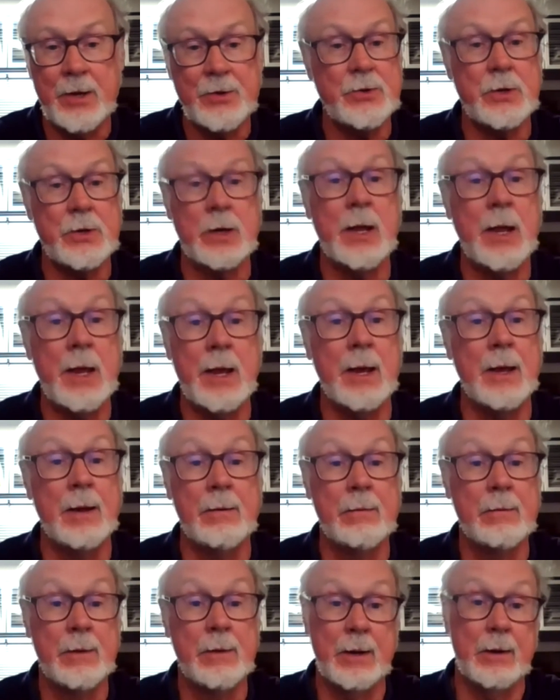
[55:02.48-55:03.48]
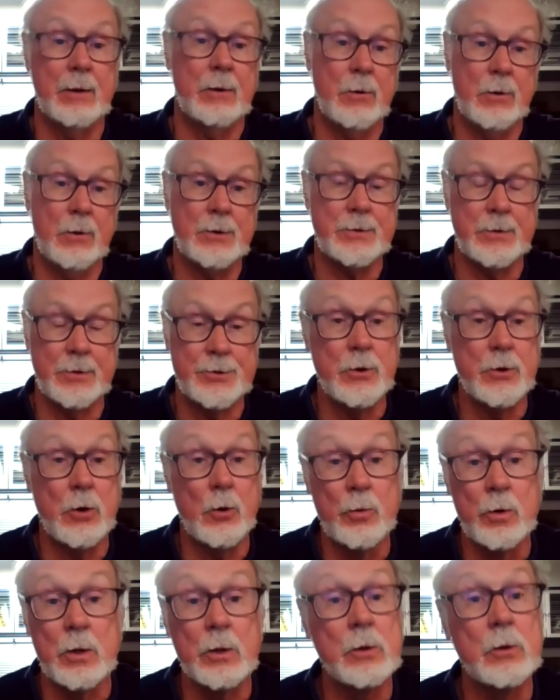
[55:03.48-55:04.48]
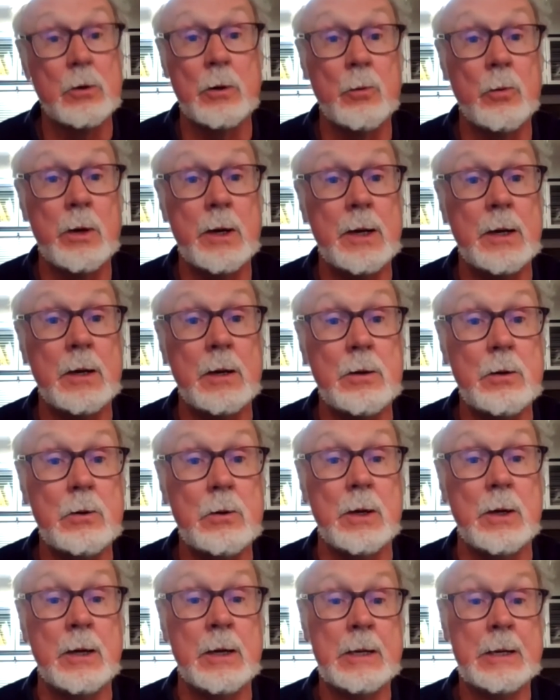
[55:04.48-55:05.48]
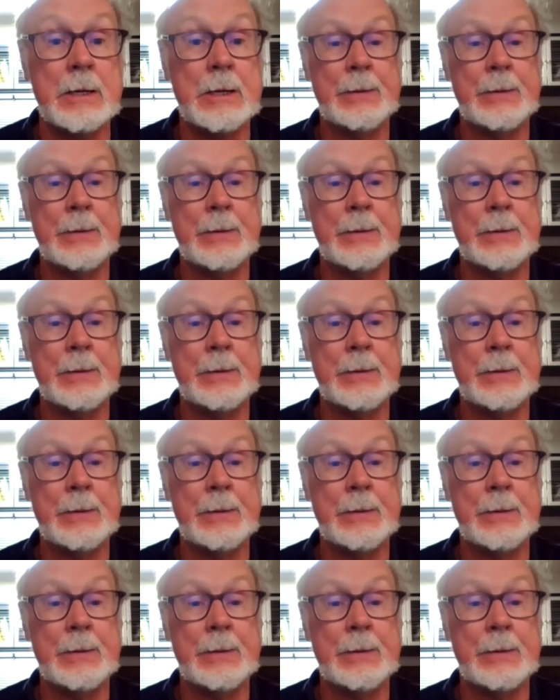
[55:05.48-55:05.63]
best you can. And of course, there's no real good way to do it.